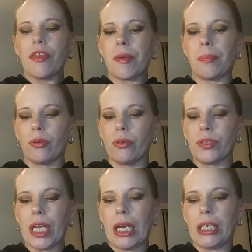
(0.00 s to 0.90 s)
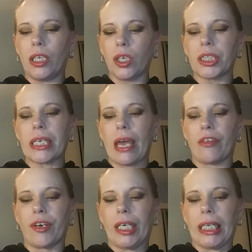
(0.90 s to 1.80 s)
that pulls any look
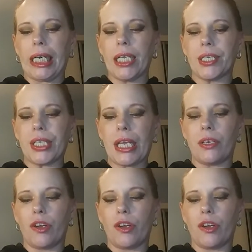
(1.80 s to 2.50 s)
together in an instant.